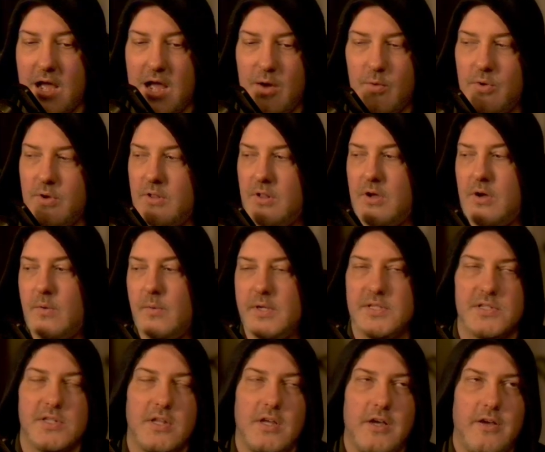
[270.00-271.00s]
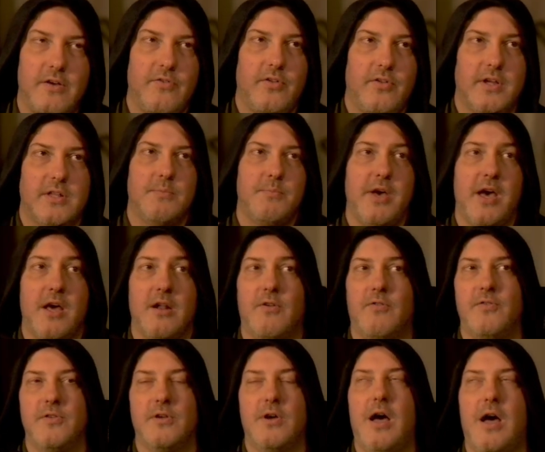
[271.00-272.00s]
I will always love like the
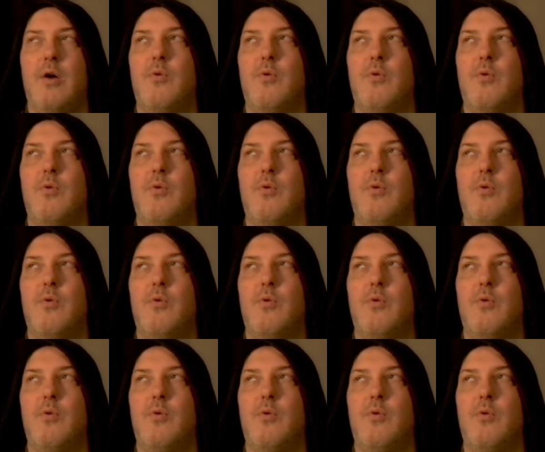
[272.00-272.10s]
Battlefield.